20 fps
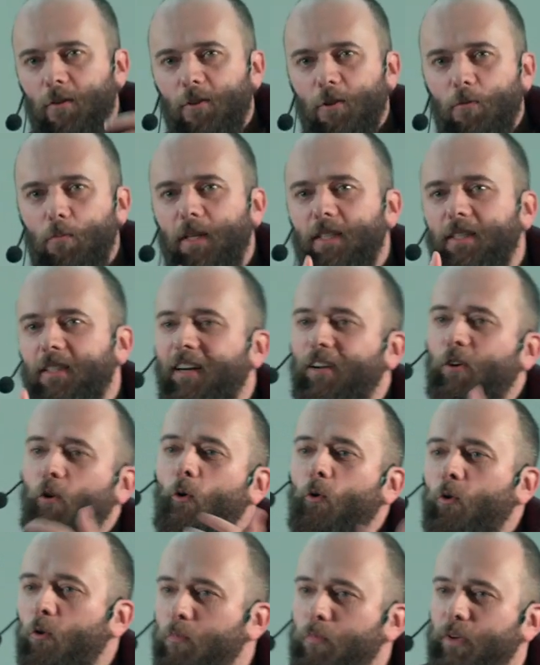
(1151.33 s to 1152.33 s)
They're basically
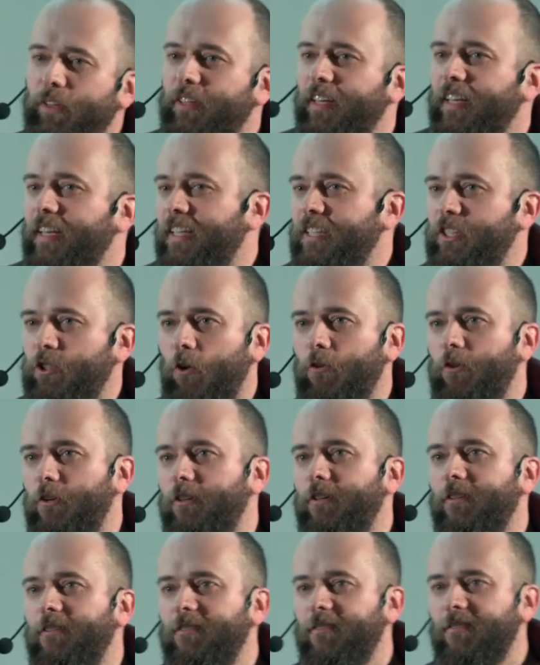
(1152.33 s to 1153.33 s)
orbiting each
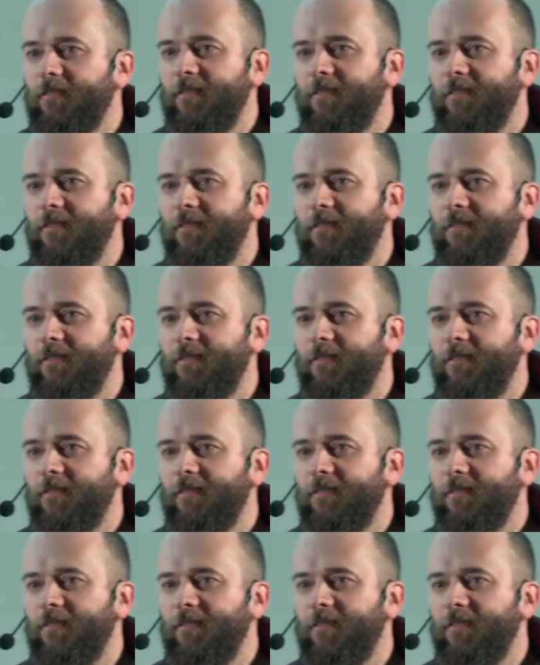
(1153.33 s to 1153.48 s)
other.